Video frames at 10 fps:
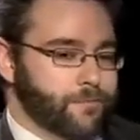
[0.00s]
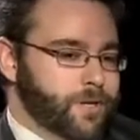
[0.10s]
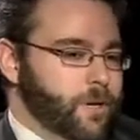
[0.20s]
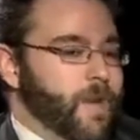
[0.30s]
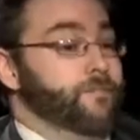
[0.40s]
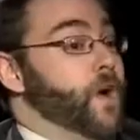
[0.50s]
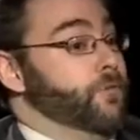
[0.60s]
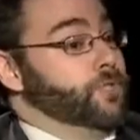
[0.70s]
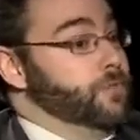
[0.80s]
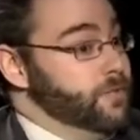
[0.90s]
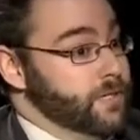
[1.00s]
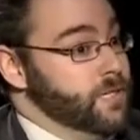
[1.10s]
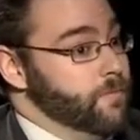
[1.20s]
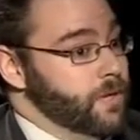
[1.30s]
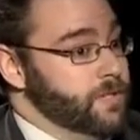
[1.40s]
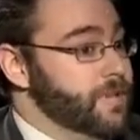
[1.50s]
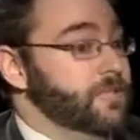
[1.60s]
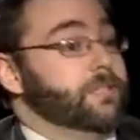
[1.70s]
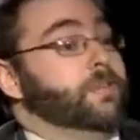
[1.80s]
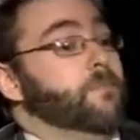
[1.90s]
But you know, my father introduced this to me. To me,
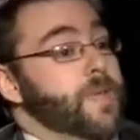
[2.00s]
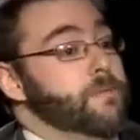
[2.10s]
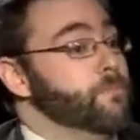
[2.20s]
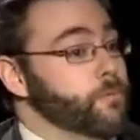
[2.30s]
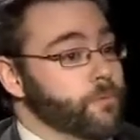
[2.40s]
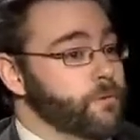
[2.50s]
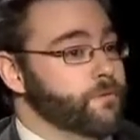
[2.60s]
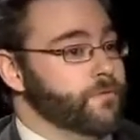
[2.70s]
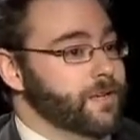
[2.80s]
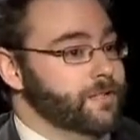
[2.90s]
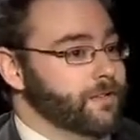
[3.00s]
this is like the baby boomer movie